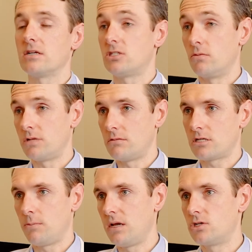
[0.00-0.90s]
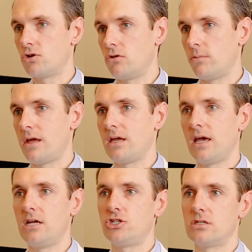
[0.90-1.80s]
Sometimes it can be controlled on
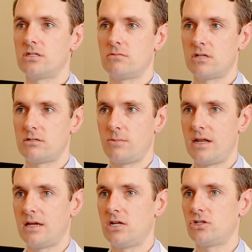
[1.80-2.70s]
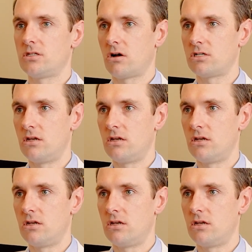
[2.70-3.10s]
medication, sometimes the medications aren't